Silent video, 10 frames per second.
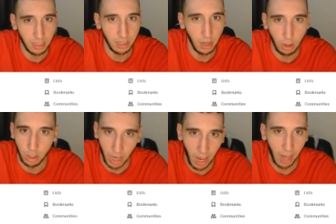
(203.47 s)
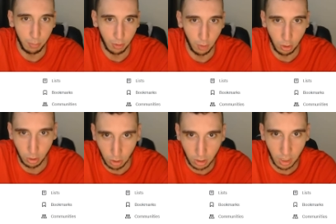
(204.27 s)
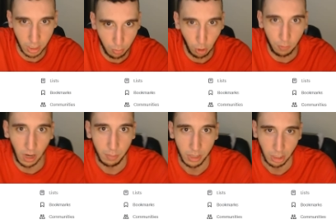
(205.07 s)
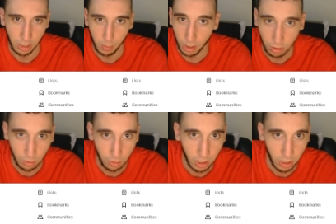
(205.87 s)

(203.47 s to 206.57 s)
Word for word: nose. Yeah, I provoke you. Look like your profile picture, bro. Come on